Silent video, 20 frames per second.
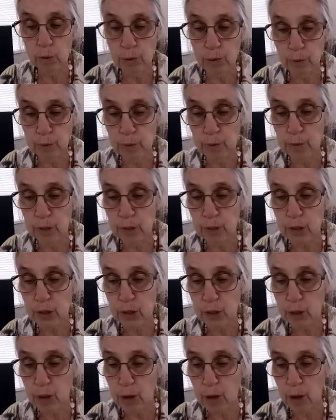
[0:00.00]
the rooster
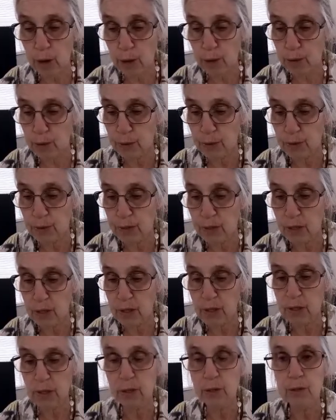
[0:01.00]
crows,
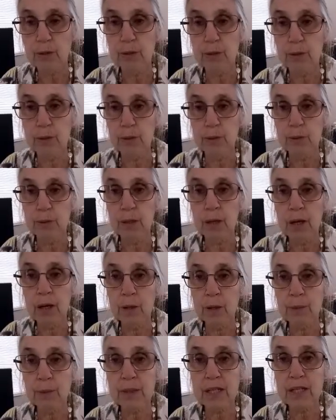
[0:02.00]
you
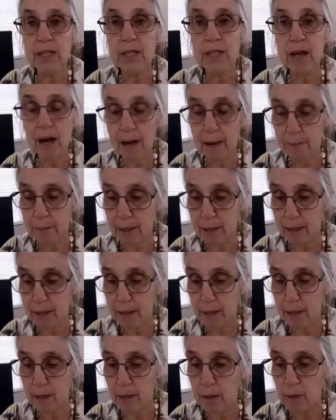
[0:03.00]
will deny me
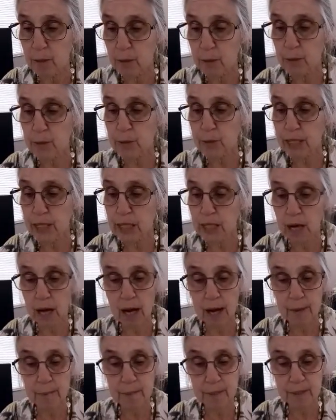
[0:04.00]
three
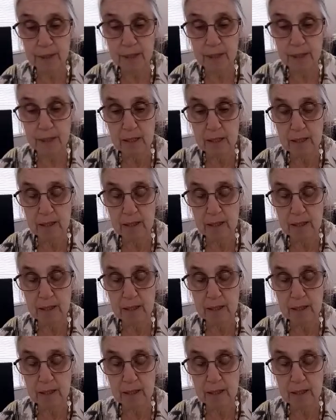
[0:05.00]
times.